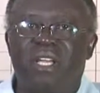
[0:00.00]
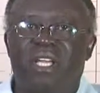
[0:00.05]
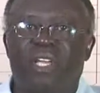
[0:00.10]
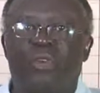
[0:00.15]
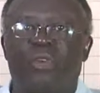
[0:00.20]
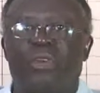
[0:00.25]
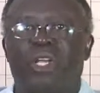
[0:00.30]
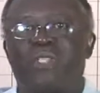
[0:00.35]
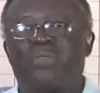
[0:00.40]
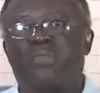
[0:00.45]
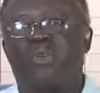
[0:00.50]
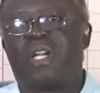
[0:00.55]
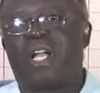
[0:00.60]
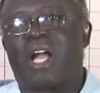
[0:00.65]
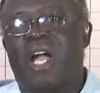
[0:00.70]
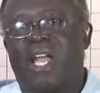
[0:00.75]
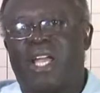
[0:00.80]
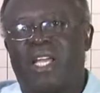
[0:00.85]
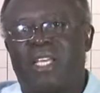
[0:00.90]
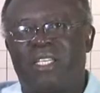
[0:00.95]
in order to
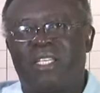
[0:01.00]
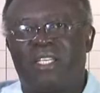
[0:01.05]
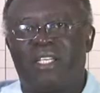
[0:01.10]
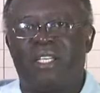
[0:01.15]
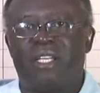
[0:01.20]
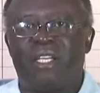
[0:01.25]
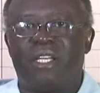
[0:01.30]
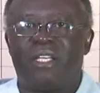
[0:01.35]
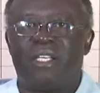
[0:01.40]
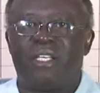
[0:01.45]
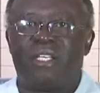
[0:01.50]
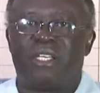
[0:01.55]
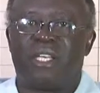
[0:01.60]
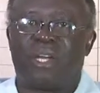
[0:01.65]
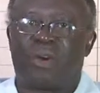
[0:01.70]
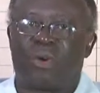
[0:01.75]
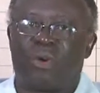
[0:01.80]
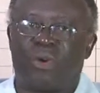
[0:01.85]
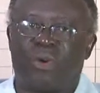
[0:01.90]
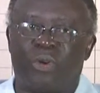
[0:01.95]
guide
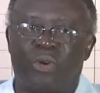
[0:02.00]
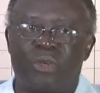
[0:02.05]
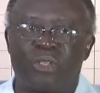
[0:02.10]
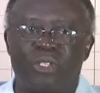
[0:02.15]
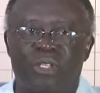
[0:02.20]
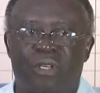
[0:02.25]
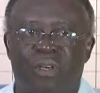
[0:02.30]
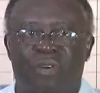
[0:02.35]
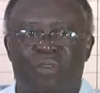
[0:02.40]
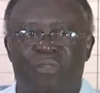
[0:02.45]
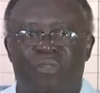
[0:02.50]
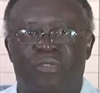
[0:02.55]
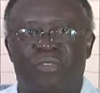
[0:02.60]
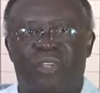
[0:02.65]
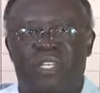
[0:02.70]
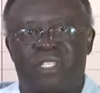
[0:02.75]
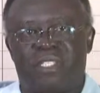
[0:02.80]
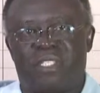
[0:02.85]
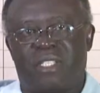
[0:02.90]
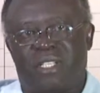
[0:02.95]
the conduct of
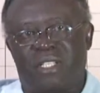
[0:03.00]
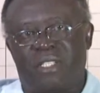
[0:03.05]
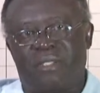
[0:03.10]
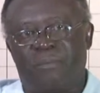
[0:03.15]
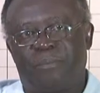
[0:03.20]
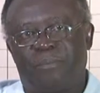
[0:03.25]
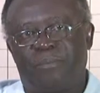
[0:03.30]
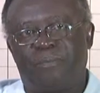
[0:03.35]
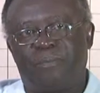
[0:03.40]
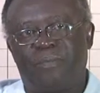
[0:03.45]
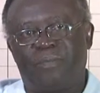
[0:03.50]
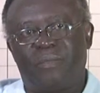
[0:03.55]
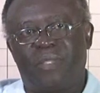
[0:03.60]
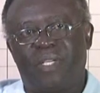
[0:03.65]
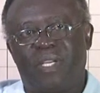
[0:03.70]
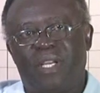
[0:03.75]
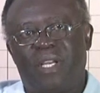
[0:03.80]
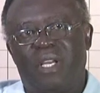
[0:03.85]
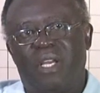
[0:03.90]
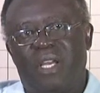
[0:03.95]
the study.
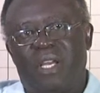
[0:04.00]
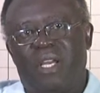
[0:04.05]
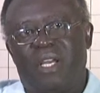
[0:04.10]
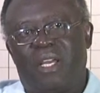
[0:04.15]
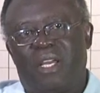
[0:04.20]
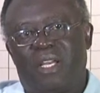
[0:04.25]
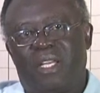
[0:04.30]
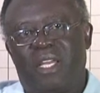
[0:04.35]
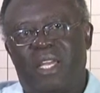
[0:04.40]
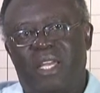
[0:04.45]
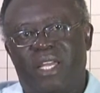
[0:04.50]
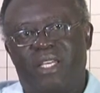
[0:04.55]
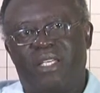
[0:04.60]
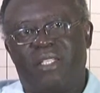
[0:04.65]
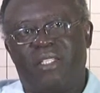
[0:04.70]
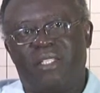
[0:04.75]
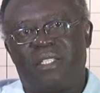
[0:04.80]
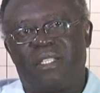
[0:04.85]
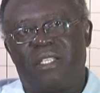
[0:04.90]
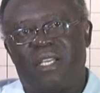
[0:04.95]

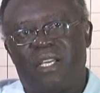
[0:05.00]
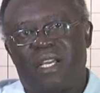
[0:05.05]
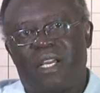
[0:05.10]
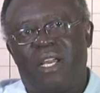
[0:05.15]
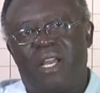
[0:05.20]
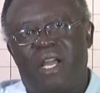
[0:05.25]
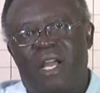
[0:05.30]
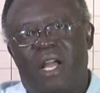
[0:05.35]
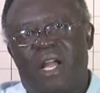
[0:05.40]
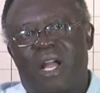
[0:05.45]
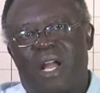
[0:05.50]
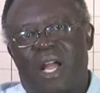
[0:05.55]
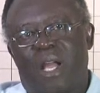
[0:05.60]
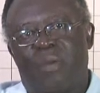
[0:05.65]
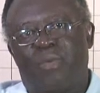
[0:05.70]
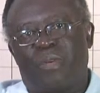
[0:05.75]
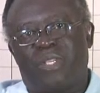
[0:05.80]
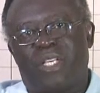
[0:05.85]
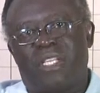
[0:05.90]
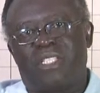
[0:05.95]
Again,
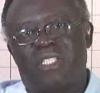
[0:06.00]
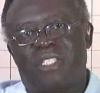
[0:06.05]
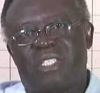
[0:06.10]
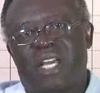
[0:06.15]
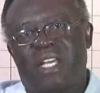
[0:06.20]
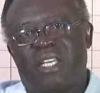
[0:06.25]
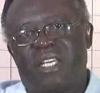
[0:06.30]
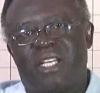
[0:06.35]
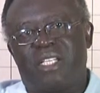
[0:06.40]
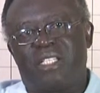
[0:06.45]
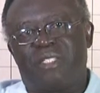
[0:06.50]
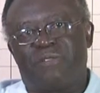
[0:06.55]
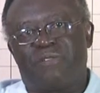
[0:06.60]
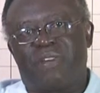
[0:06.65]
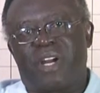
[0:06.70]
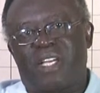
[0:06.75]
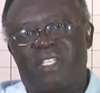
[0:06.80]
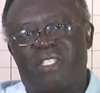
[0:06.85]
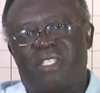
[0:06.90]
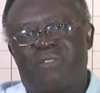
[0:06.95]
hypothesis
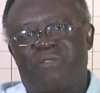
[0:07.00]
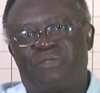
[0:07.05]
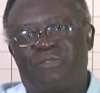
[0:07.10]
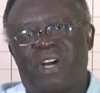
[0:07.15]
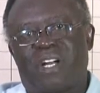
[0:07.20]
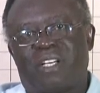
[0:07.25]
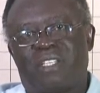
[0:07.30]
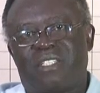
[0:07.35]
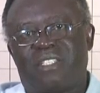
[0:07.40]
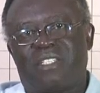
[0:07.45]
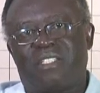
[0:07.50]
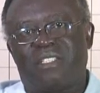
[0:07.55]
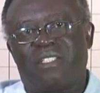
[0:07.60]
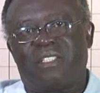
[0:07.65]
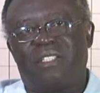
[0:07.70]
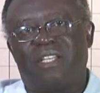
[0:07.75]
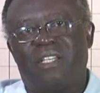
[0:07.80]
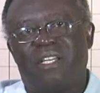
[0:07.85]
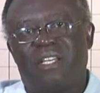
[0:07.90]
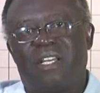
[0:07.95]
identifies the facts
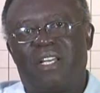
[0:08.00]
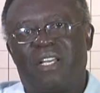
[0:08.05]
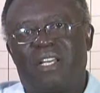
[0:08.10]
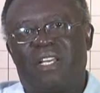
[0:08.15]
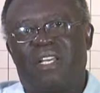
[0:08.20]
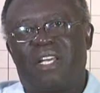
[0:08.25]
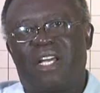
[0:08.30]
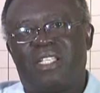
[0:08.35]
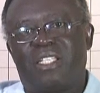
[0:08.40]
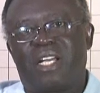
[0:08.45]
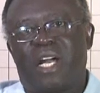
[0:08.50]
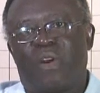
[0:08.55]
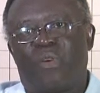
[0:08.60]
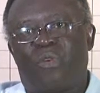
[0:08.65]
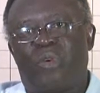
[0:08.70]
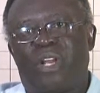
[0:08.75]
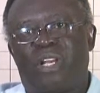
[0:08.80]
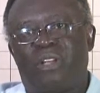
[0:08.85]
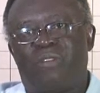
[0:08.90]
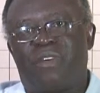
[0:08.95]
that are
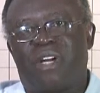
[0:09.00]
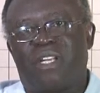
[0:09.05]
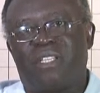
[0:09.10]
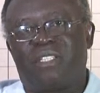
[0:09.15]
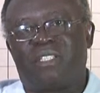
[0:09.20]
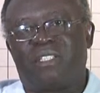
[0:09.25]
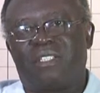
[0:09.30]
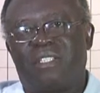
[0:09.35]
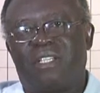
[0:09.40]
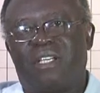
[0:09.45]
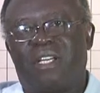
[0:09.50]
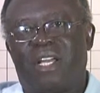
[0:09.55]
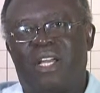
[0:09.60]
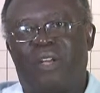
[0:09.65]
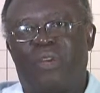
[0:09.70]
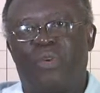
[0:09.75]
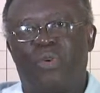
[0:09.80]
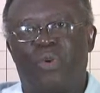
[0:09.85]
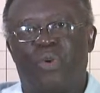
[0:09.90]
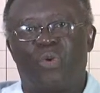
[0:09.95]
relevant
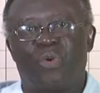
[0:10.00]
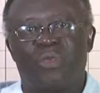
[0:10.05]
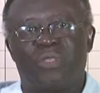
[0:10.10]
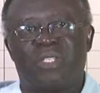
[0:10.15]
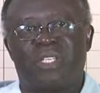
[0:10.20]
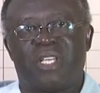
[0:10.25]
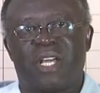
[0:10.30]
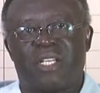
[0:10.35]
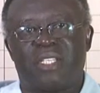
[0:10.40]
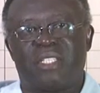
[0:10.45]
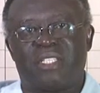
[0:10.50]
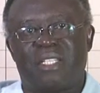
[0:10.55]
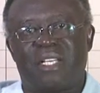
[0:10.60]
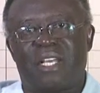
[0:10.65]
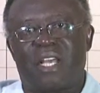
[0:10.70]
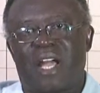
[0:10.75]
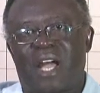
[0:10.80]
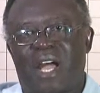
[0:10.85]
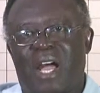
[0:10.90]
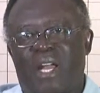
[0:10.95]
and those that
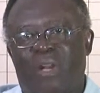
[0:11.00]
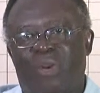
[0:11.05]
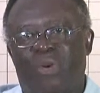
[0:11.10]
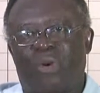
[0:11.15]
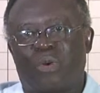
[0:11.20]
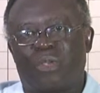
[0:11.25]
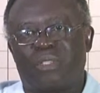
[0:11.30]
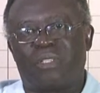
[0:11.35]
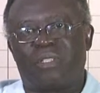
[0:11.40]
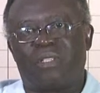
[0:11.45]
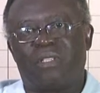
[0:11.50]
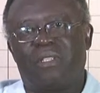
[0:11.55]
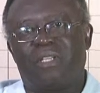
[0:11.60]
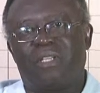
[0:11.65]
are not.